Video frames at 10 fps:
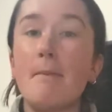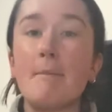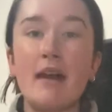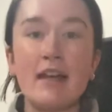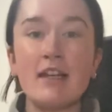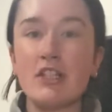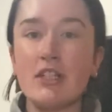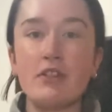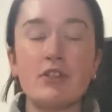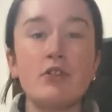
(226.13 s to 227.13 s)
Many
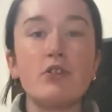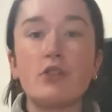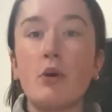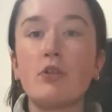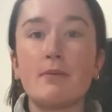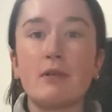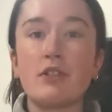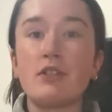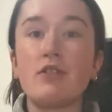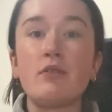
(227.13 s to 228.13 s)
engineering students go to
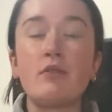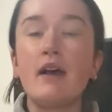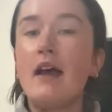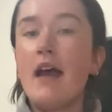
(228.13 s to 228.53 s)
pursue